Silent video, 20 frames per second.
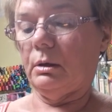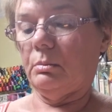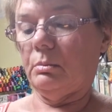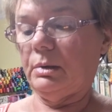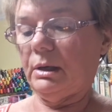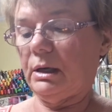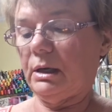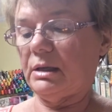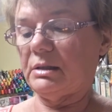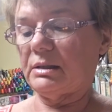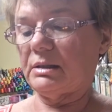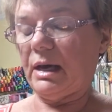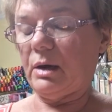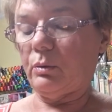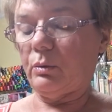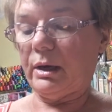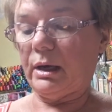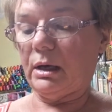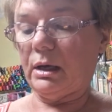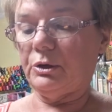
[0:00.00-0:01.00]
because that
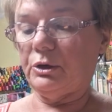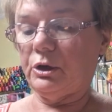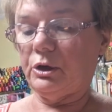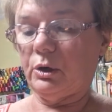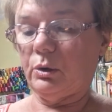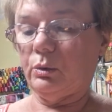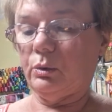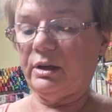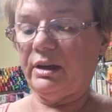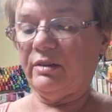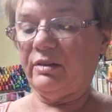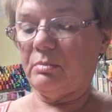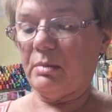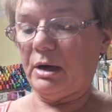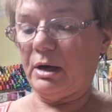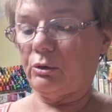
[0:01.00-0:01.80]
way I know if my